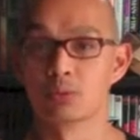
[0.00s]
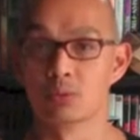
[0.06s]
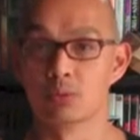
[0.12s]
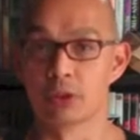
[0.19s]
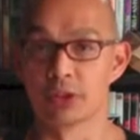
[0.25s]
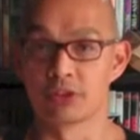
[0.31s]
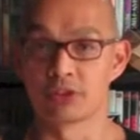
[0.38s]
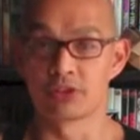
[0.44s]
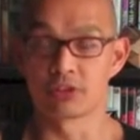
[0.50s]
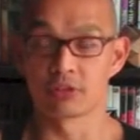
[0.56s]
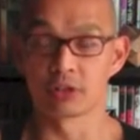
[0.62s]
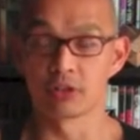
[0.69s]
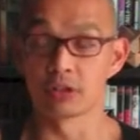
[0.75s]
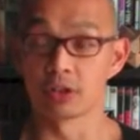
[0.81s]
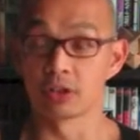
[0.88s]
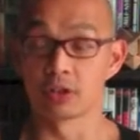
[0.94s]

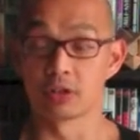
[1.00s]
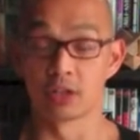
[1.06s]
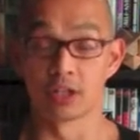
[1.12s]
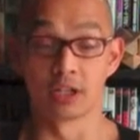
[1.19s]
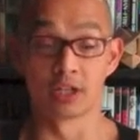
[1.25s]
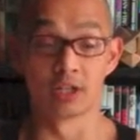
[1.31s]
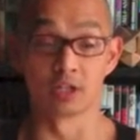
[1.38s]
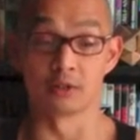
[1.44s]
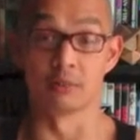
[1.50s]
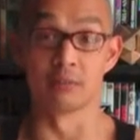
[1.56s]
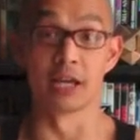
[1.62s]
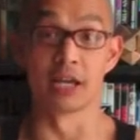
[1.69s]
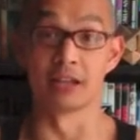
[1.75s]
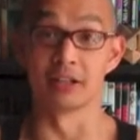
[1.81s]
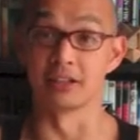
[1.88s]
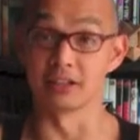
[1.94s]
which,
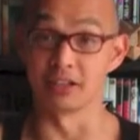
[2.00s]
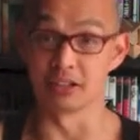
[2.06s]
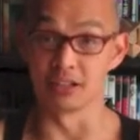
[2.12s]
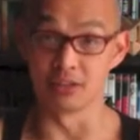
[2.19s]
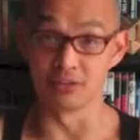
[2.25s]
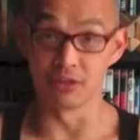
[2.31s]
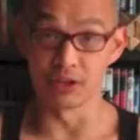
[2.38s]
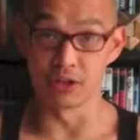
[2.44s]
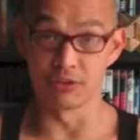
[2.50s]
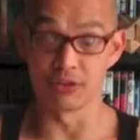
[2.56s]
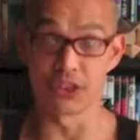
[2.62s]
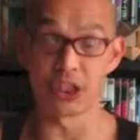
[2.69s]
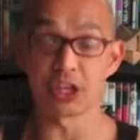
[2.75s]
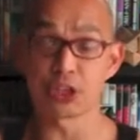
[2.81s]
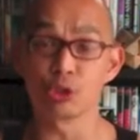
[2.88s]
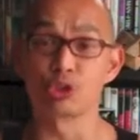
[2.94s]
man, Evolve,
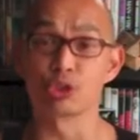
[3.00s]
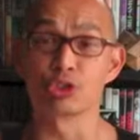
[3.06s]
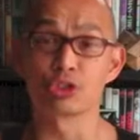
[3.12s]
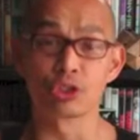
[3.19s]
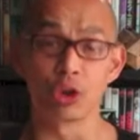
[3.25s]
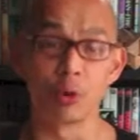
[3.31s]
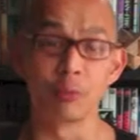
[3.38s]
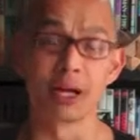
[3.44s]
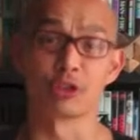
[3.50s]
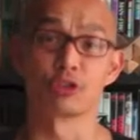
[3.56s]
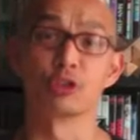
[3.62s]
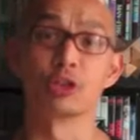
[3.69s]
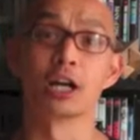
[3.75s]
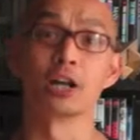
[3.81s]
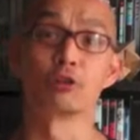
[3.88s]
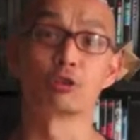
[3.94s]
thank you so much.
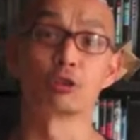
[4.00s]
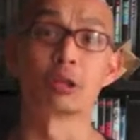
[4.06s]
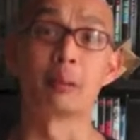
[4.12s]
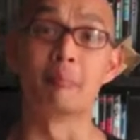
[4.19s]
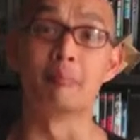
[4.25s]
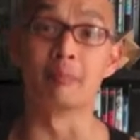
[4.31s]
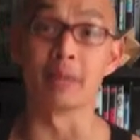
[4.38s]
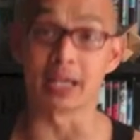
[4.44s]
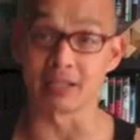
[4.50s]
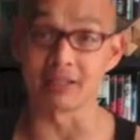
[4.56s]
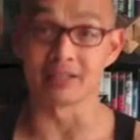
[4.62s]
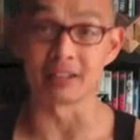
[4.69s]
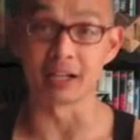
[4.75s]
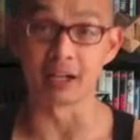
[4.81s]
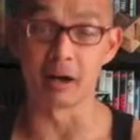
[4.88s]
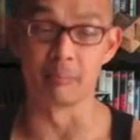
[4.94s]
You guys are an
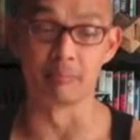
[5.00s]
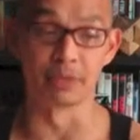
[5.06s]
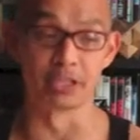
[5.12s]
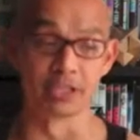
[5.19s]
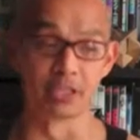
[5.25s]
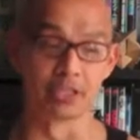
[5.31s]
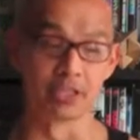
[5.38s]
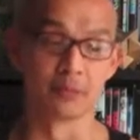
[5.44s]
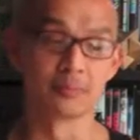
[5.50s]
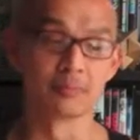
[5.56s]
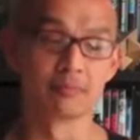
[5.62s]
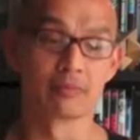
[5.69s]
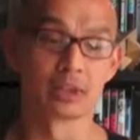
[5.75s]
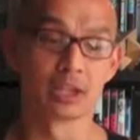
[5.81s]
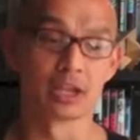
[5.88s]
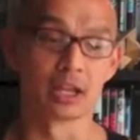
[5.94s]
amazing company,
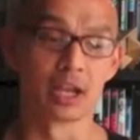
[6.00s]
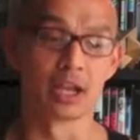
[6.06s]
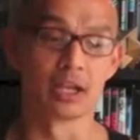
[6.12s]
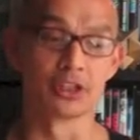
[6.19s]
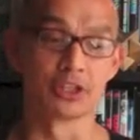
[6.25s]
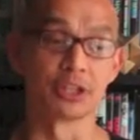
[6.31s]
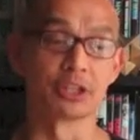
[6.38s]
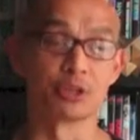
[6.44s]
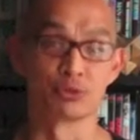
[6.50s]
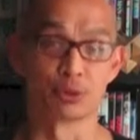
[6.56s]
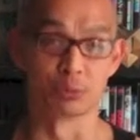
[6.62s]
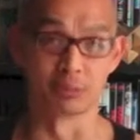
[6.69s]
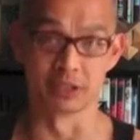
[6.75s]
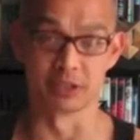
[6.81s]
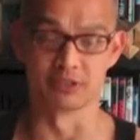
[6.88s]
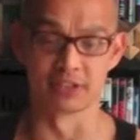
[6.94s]
and thank you
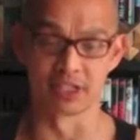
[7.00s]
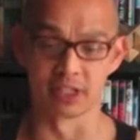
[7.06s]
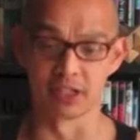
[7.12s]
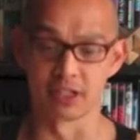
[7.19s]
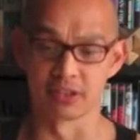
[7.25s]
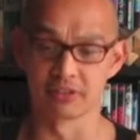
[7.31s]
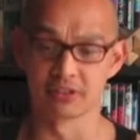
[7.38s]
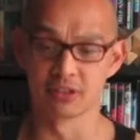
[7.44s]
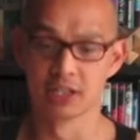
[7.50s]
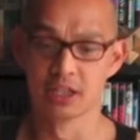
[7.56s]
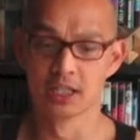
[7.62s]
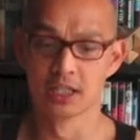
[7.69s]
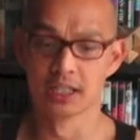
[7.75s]
for believing in us.